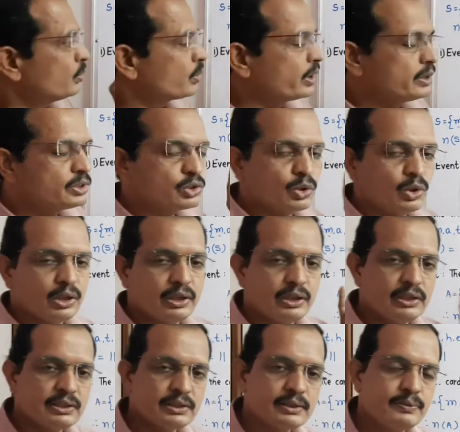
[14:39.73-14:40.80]
can solve
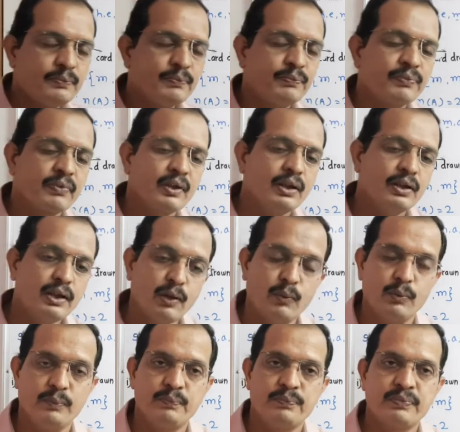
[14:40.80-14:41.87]
this. Now
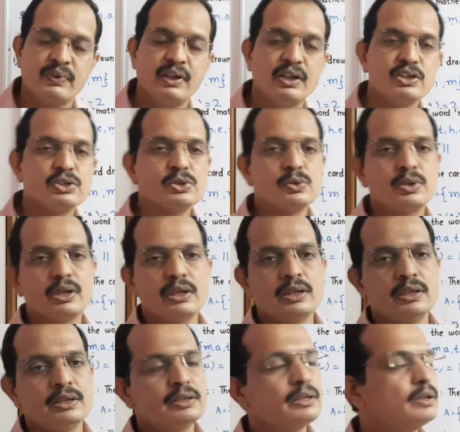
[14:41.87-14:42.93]
dear student,
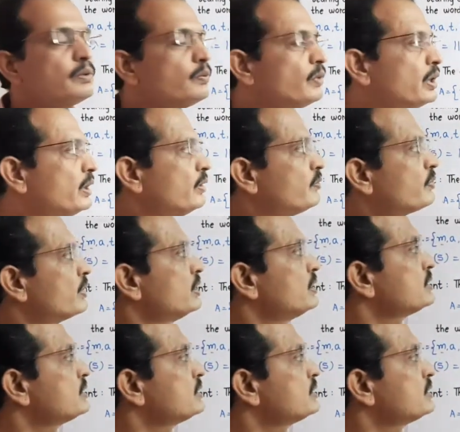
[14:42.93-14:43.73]
one different